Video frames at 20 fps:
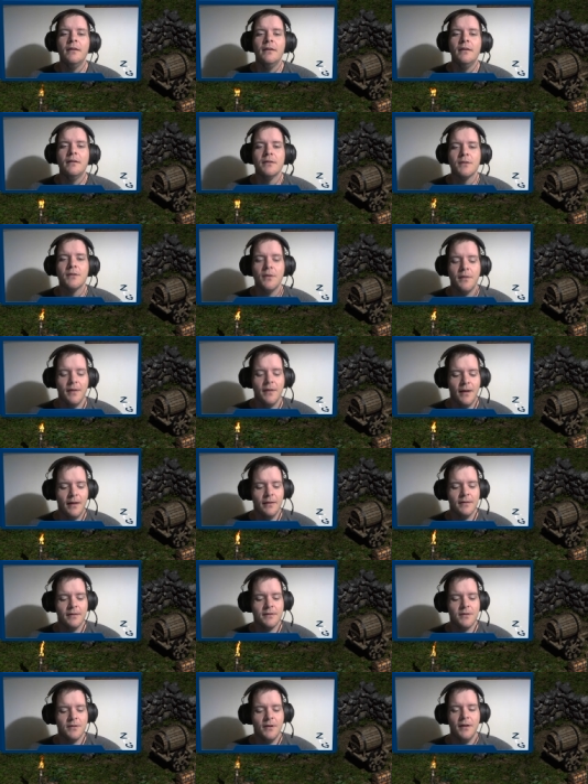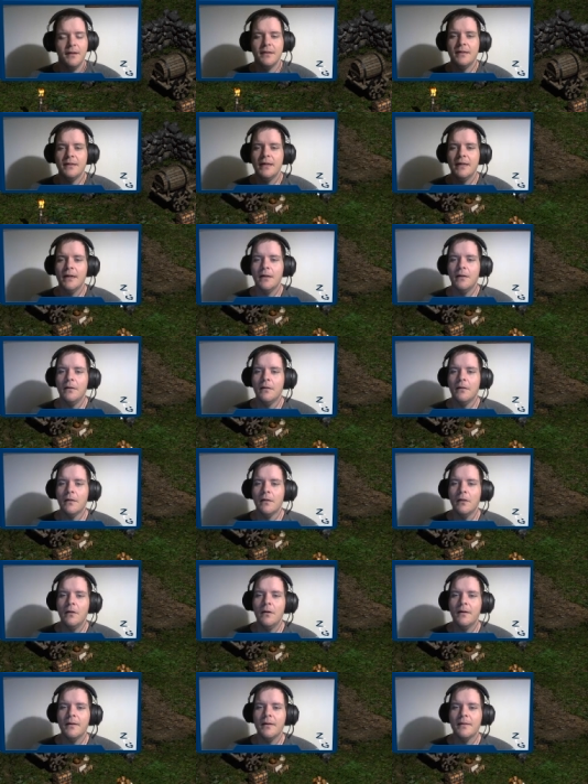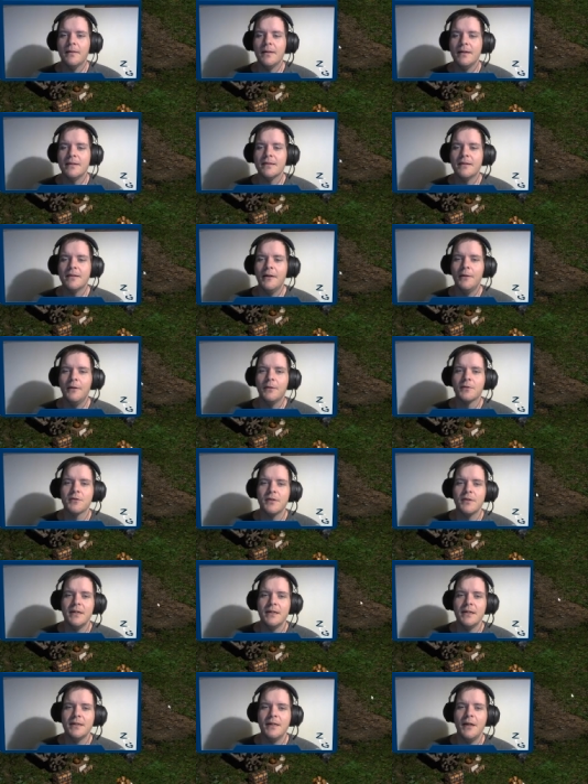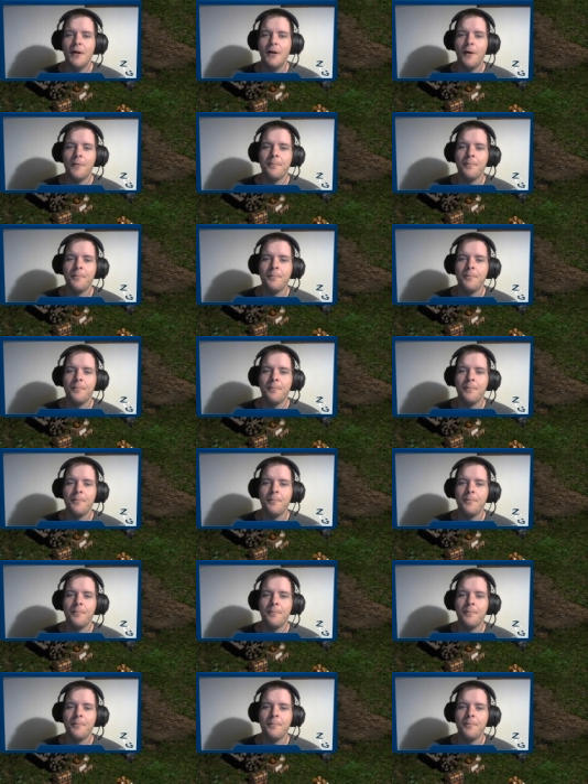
So with that, let's go ahead and take a look at these skill trees here.